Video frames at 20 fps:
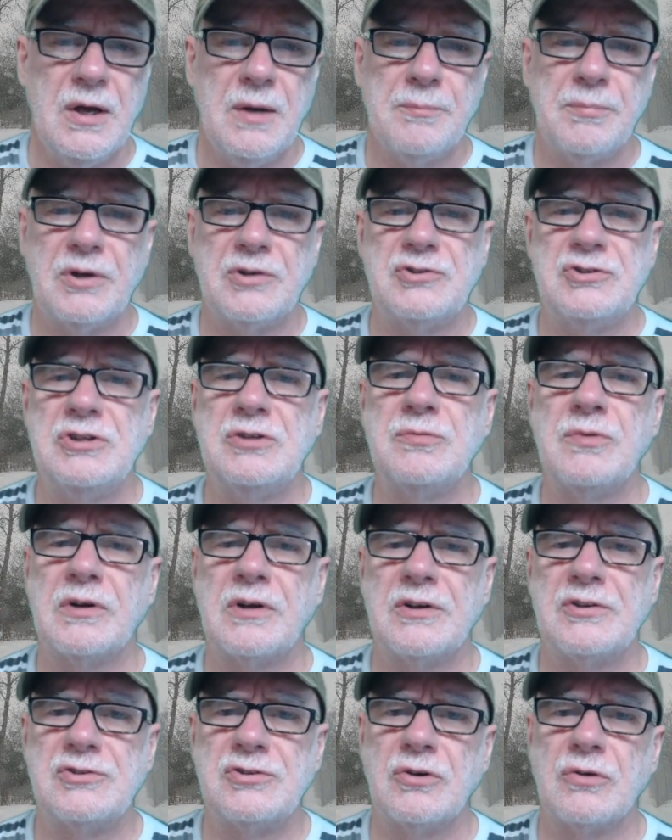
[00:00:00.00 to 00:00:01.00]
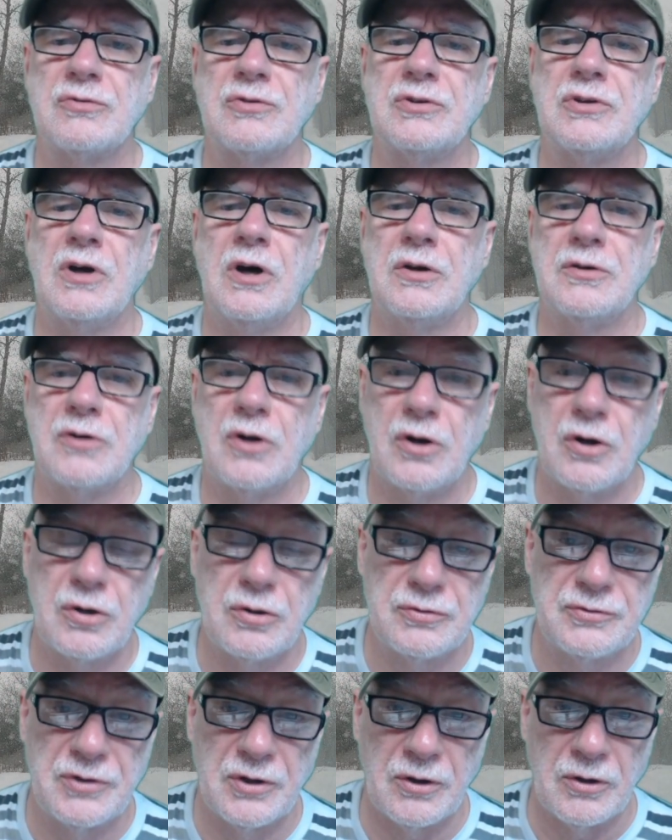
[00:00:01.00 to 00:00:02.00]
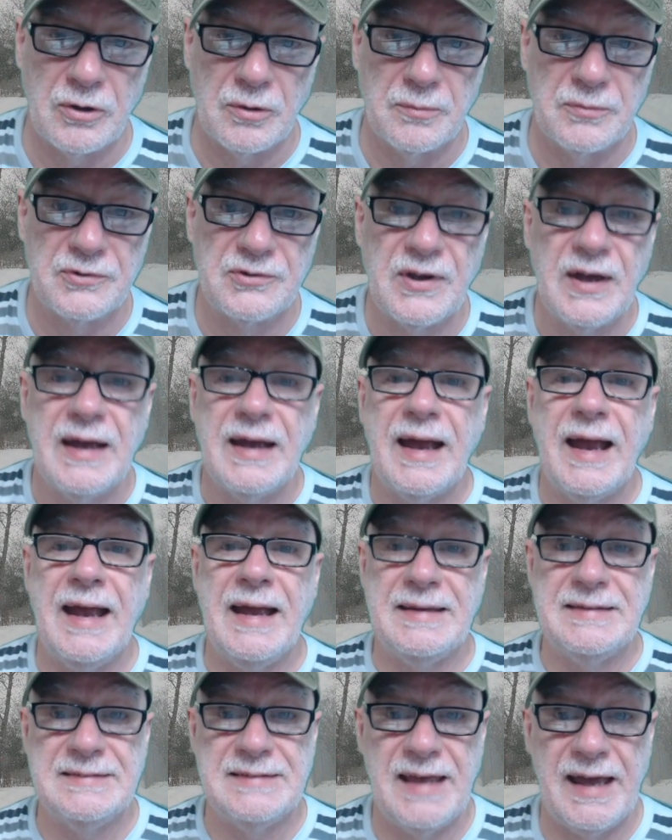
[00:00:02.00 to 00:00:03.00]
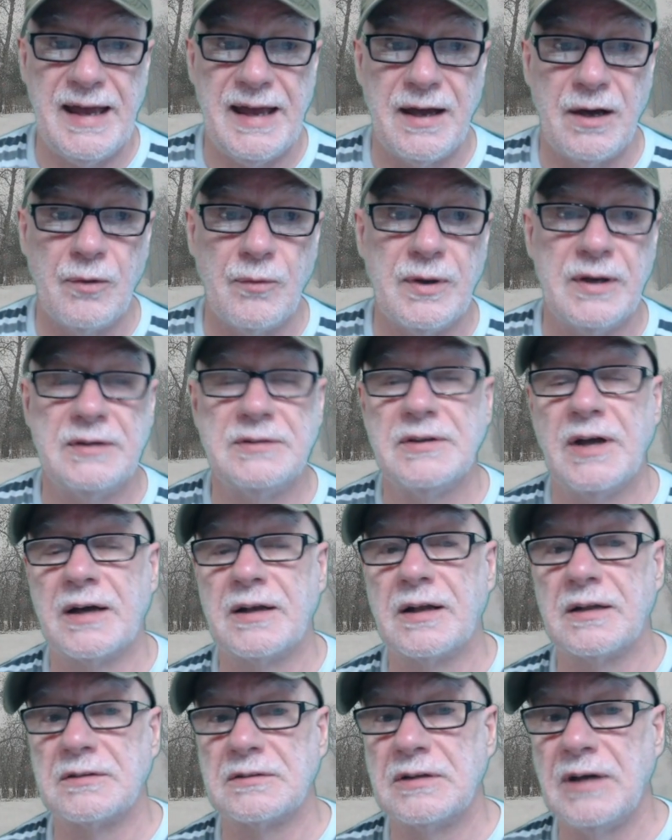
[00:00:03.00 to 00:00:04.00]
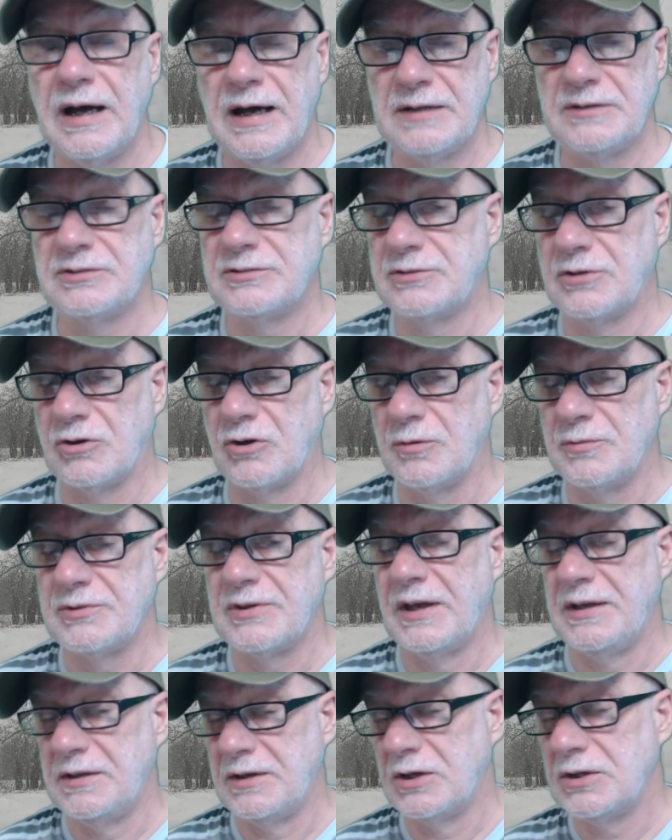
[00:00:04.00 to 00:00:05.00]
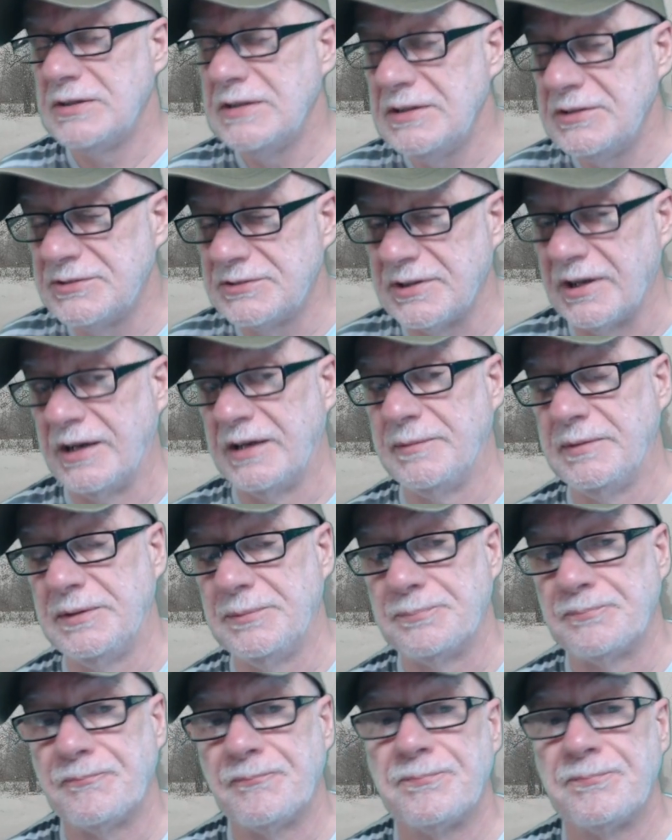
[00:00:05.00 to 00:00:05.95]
but she wanted children on her terms and now, and not on God's terms and his timing.